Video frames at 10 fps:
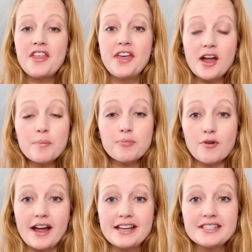they are
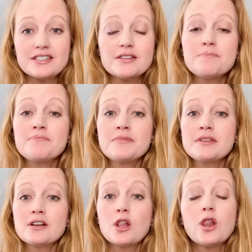priced
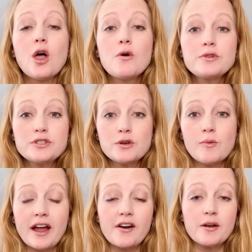close to
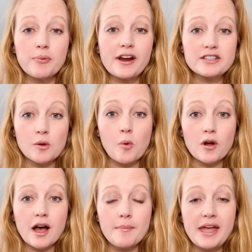where an appraisal will
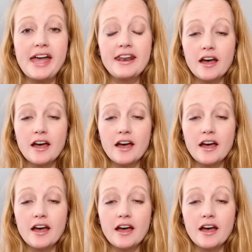come in,